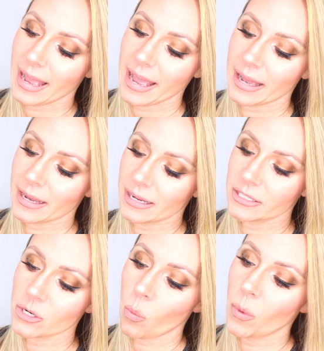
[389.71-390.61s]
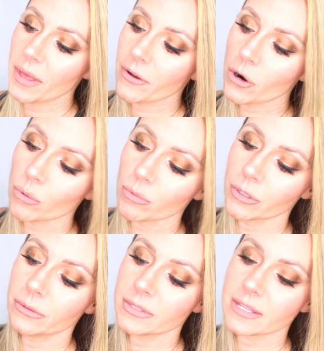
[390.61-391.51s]
And with her
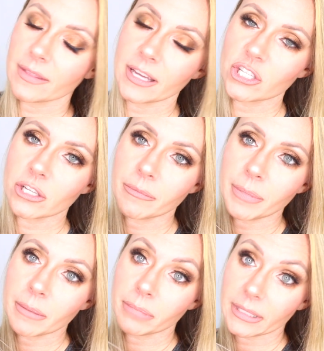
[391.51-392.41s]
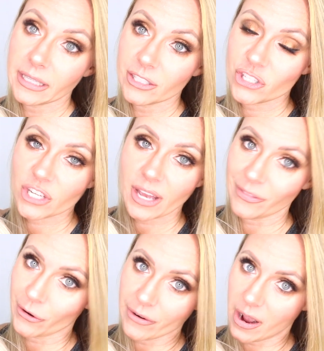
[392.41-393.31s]
roots, they should have been bleached
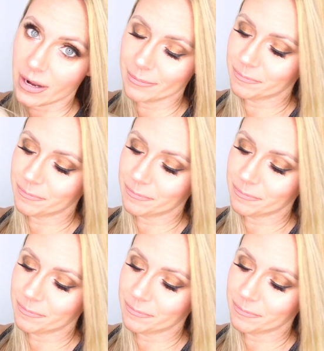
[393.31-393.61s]
and they're not.